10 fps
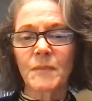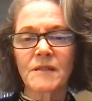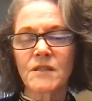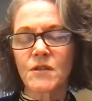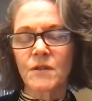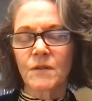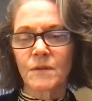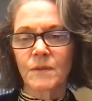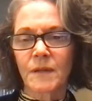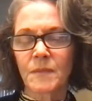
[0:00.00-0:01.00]
been
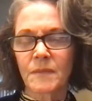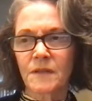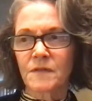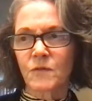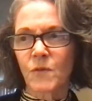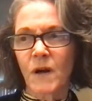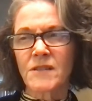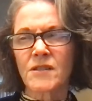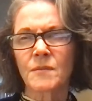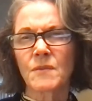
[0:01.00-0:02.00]
to, you've
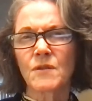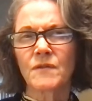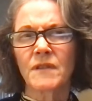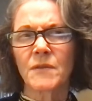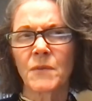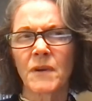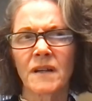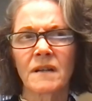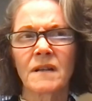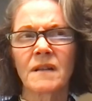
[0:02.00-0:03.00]
watched a movie
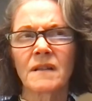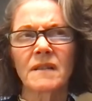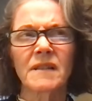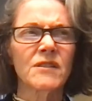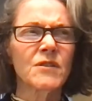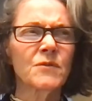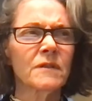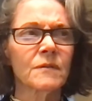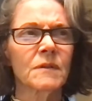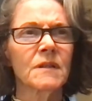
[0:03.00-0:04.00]
where like 2 or
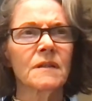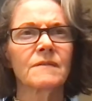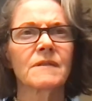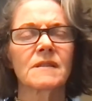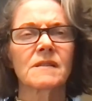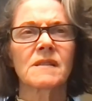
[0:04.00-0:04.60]
3 of the